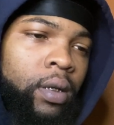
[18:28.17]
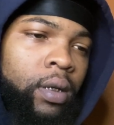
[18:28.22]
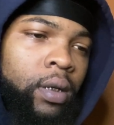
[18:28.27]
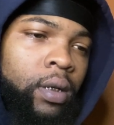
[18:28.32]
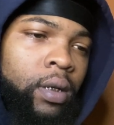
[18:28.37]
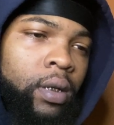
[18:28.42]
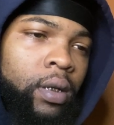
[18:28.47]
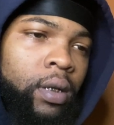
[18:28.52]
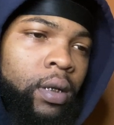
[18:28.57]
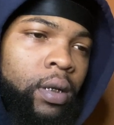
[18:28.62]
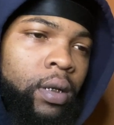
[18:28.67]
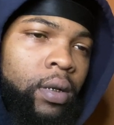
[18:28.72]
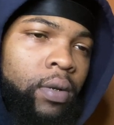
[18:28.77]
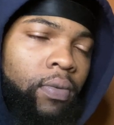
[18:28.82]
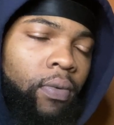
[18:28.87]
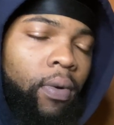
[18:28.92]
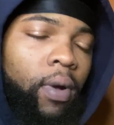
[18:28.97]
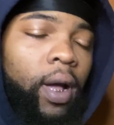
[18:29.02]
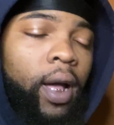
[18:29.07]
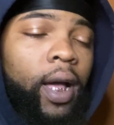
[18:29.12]

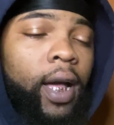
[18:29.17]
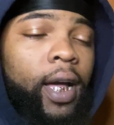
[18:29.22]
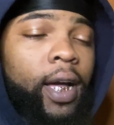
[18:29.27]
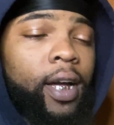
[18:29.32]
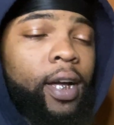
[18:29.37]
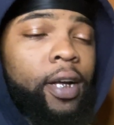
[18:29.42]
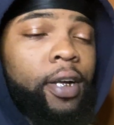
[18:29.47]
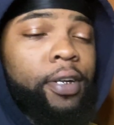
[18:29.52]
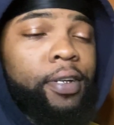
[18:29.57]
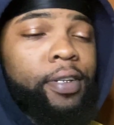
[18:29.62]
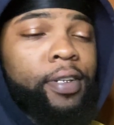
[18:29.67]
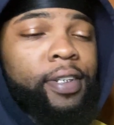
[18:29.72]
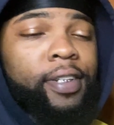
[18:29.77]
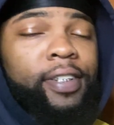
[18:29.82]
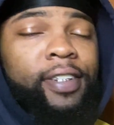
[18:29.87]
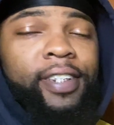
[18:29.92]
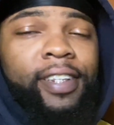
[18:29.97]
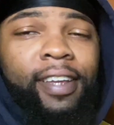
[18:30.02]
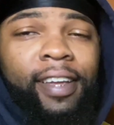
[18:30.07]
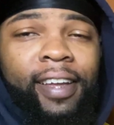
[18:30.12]

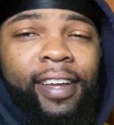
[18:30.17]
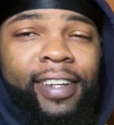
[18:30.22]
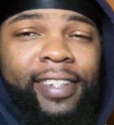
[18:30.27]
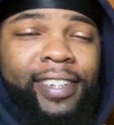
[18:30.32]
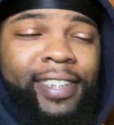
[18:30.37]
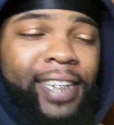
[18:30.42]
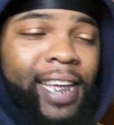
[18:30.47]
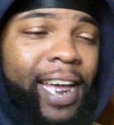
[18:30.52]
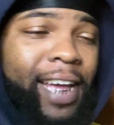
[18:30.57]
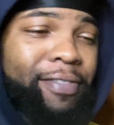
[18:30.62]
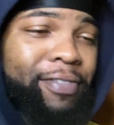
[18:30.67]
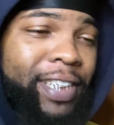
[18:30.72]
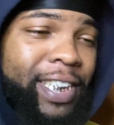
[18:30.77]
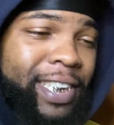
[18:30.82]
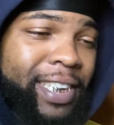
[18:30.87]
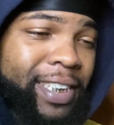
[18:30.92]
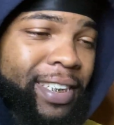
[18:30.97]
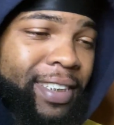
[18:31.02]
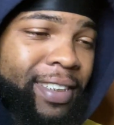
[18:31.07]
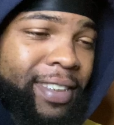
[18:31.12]
Wow. I think it's savage.